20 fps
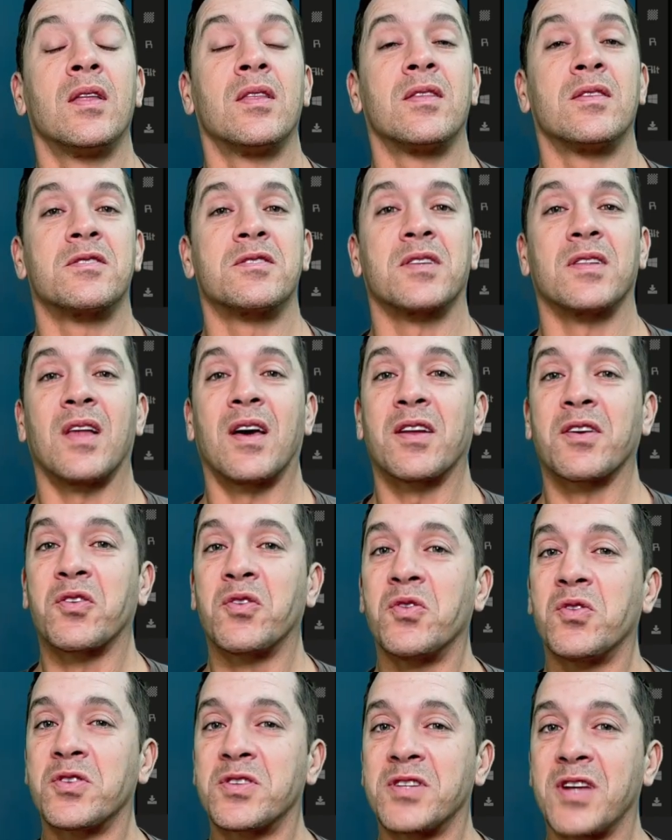There's a lot of
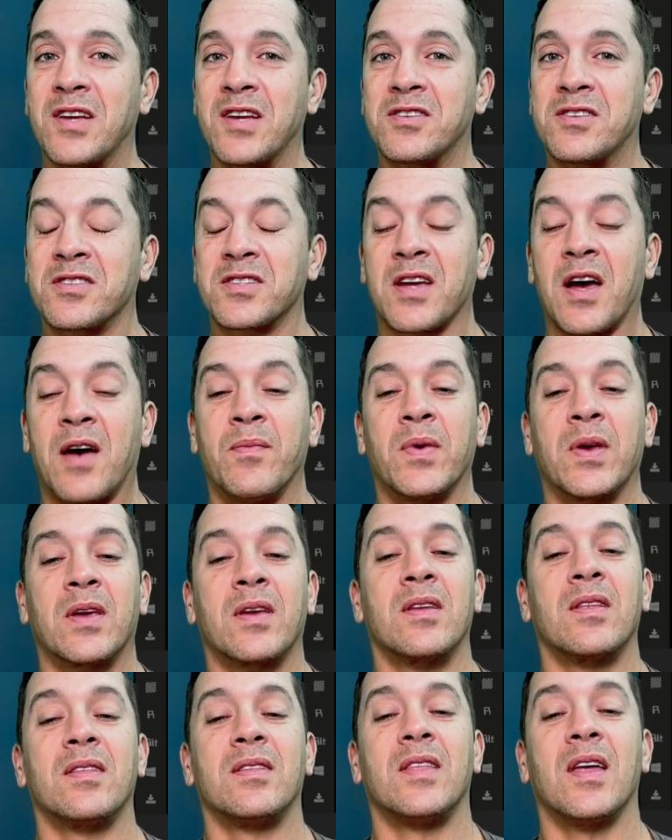cool changes
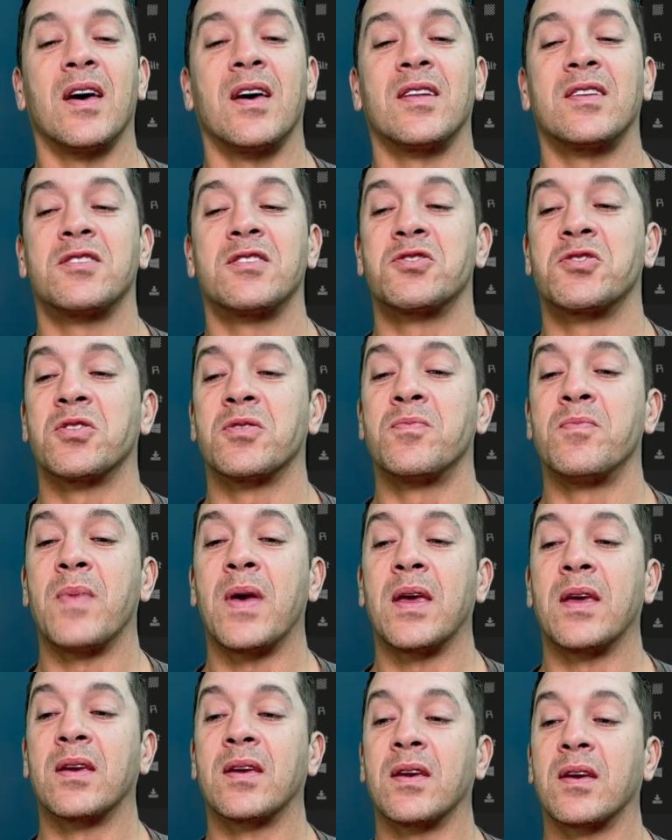coming that should
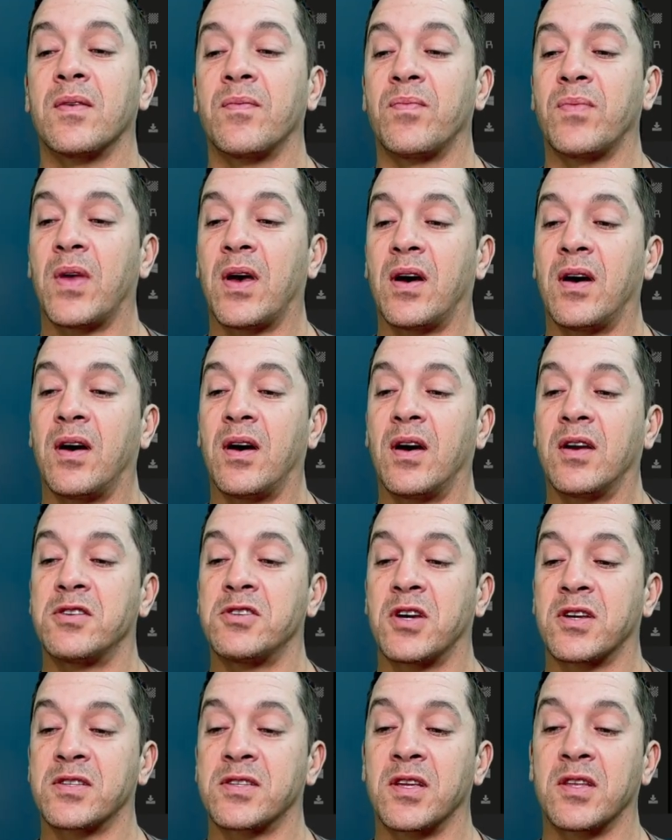make uh,
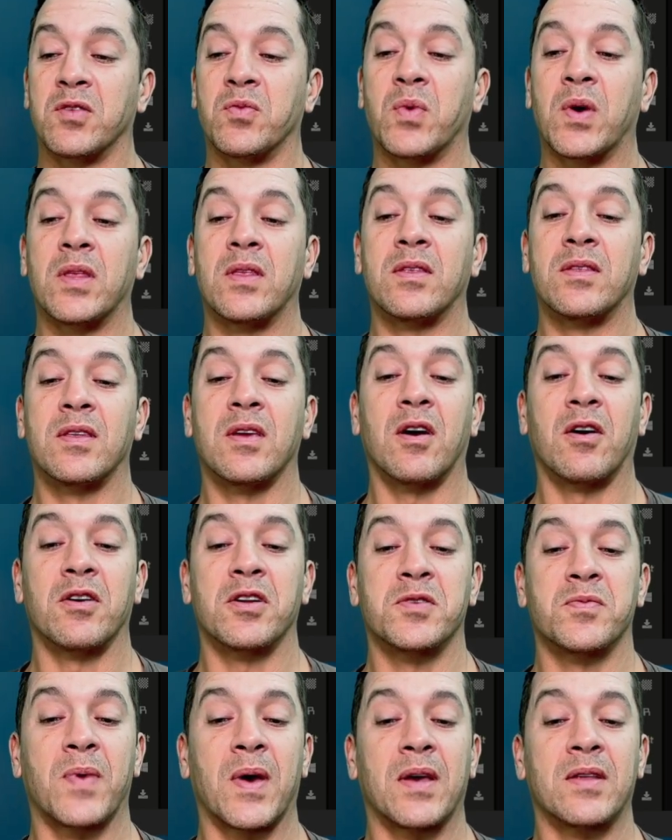adjusting the way that the
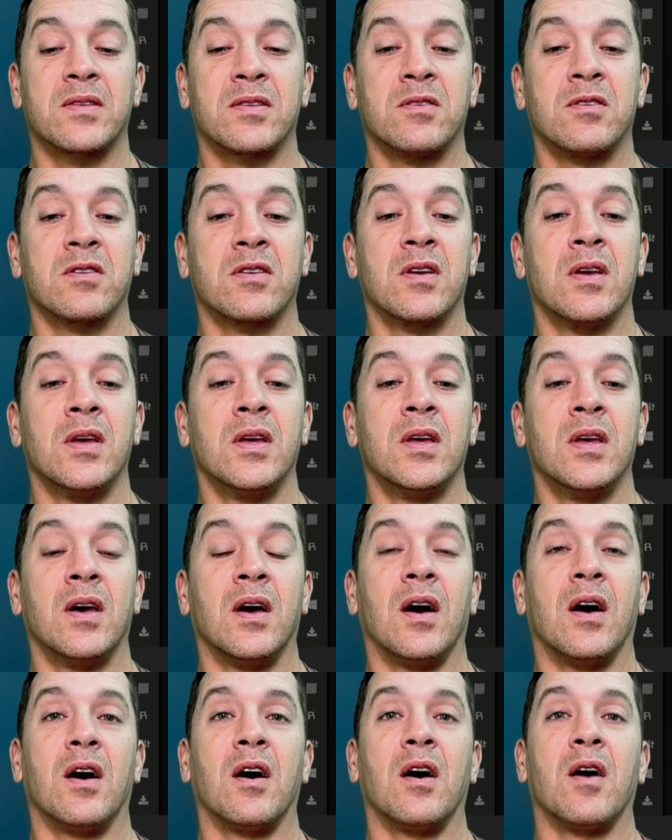artist pads look
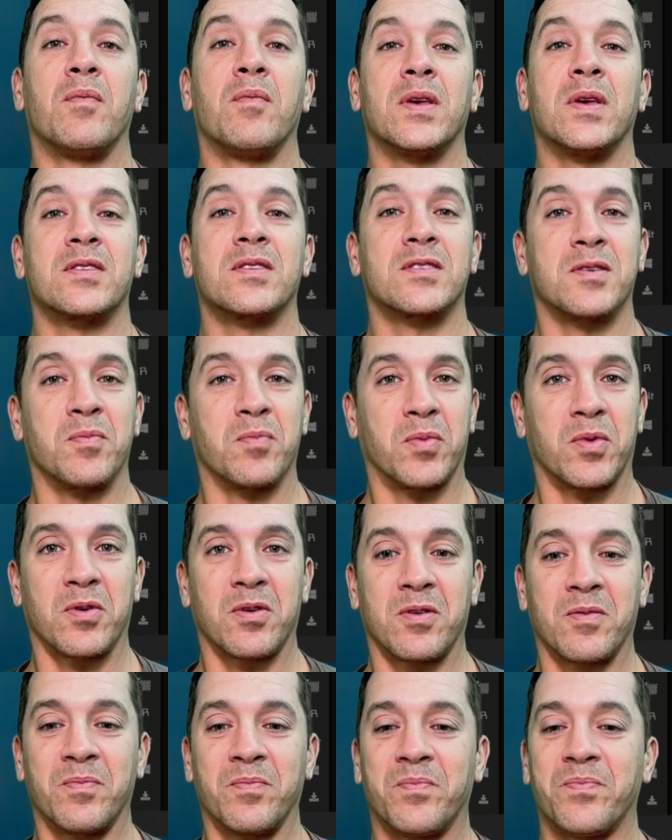uh, a bit
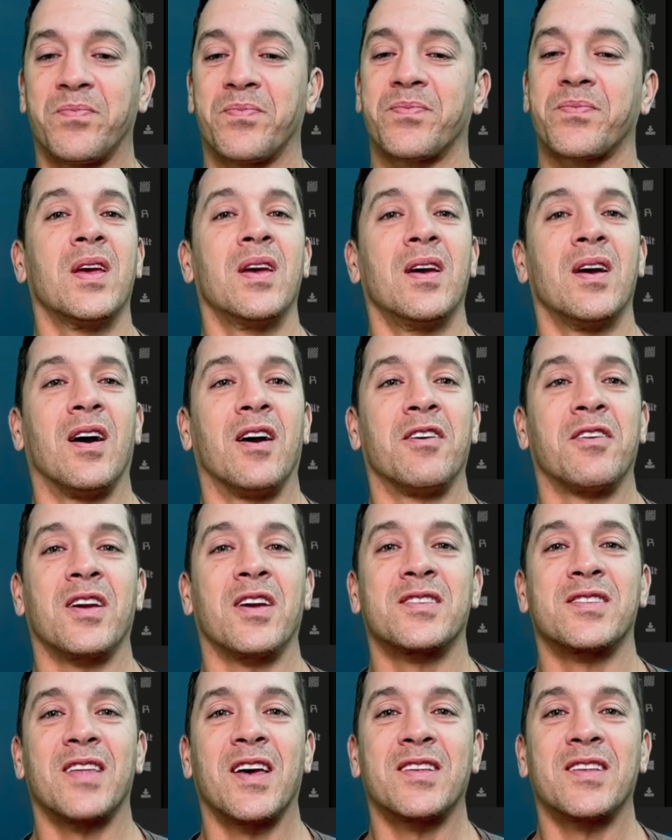simpler all right,
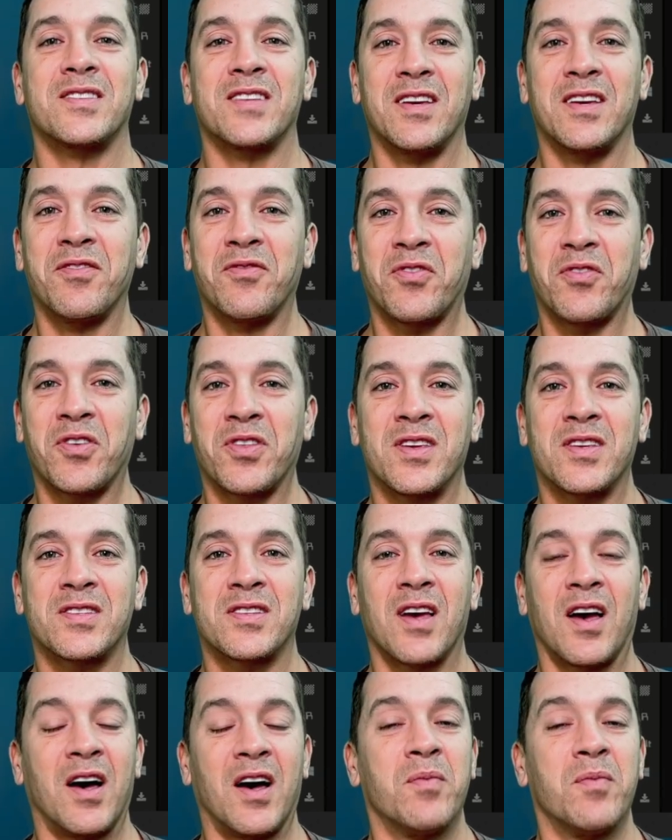guys, that's it for this
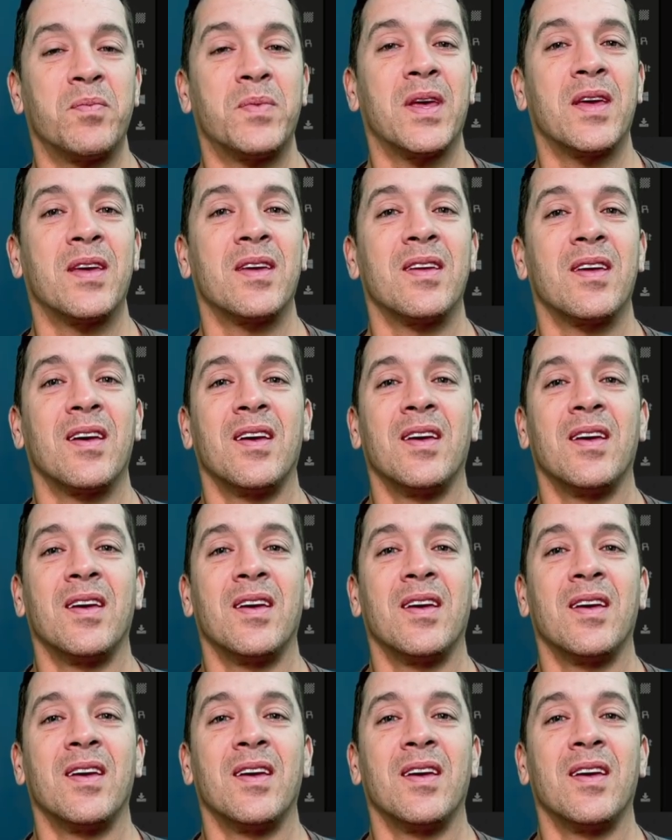update.